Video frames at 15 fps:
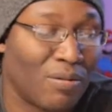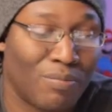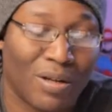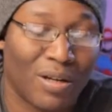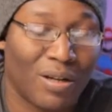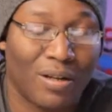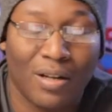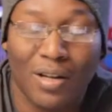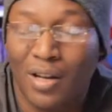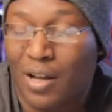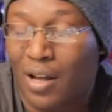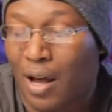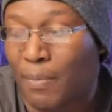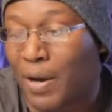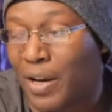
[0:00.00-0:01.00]
But
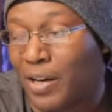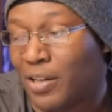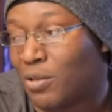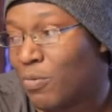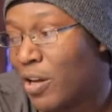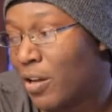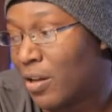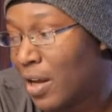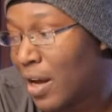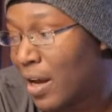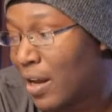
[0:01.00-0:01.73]
I might as well. I,